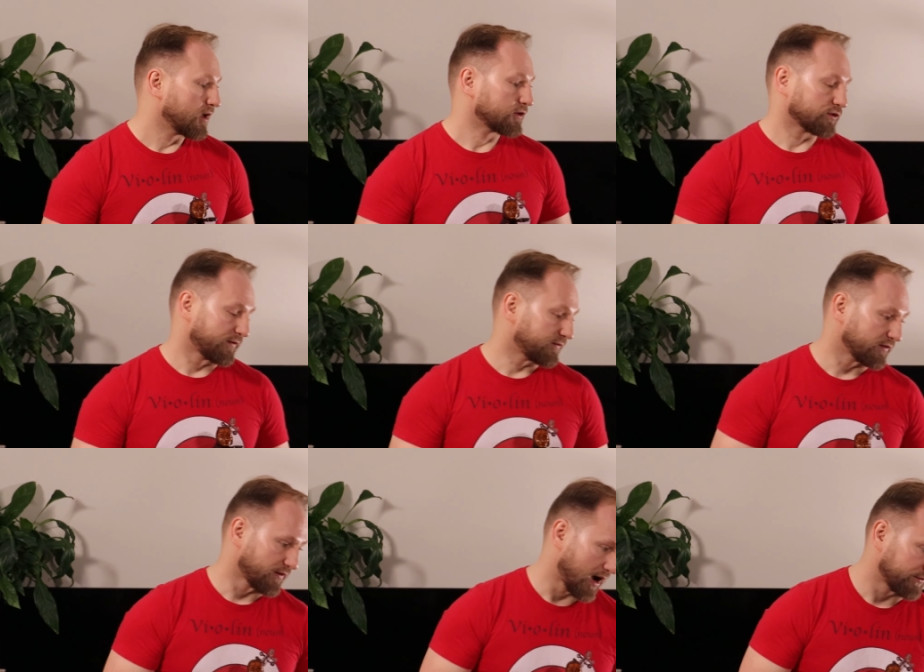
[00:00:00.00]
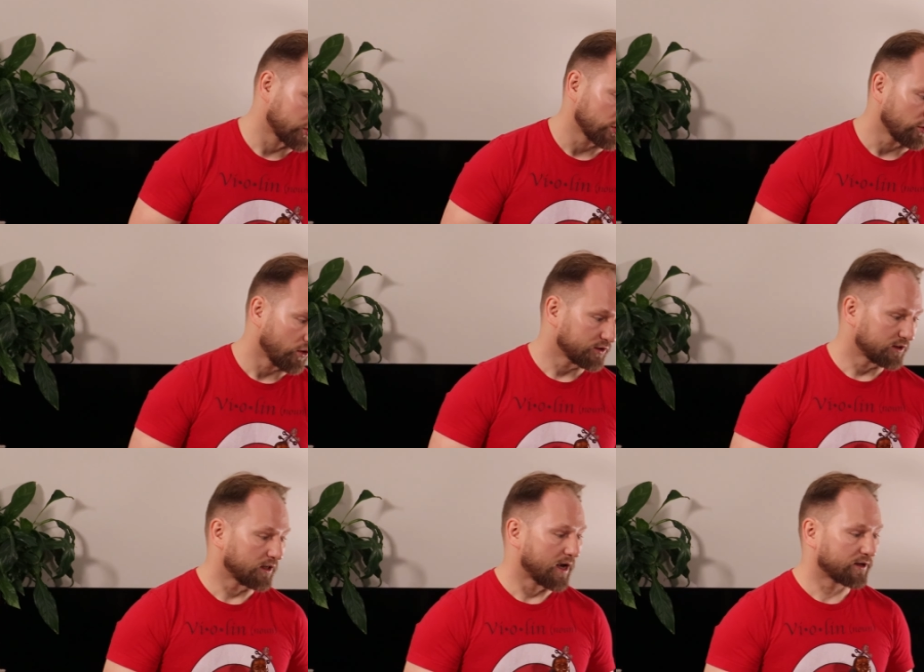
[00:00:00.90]
So 55 is string
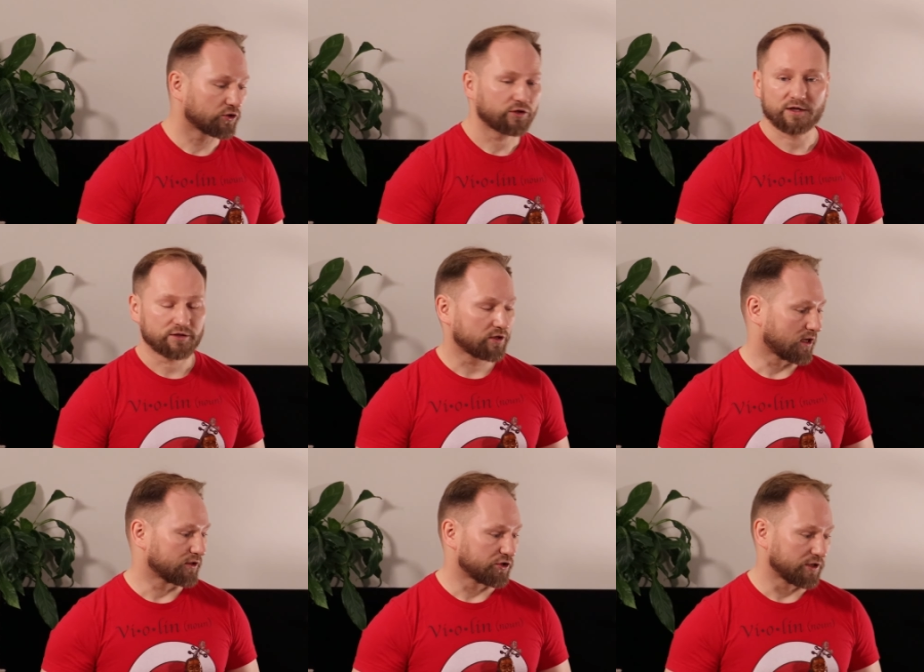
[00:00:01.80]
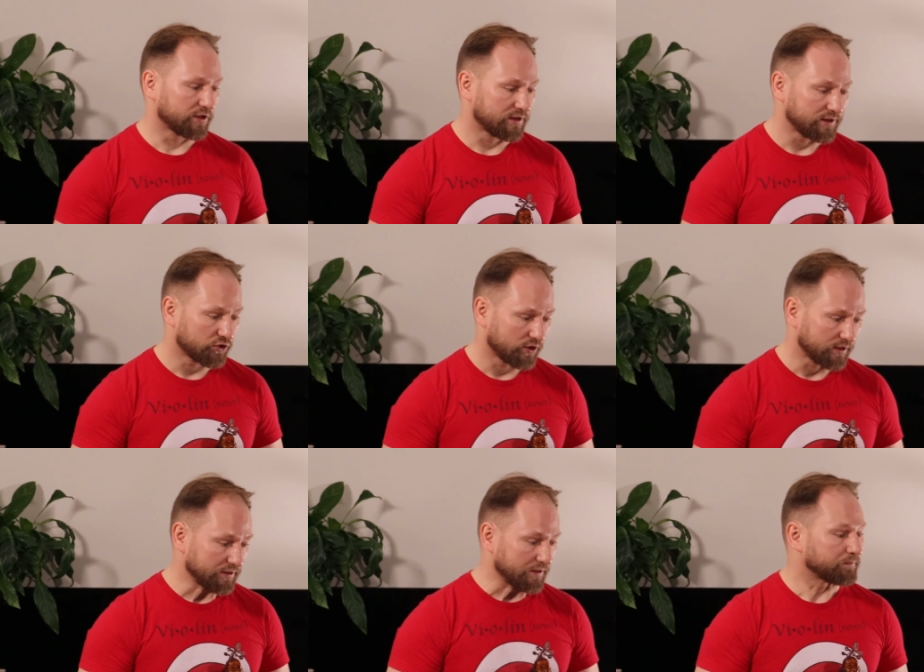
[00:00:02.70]
crossing exercises on G and D
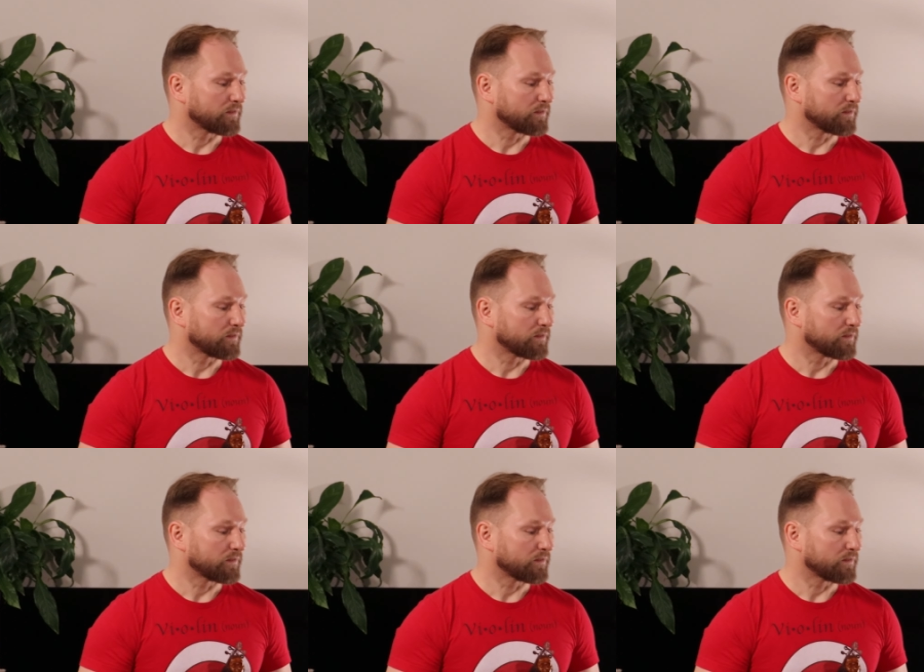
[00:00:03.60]
strings.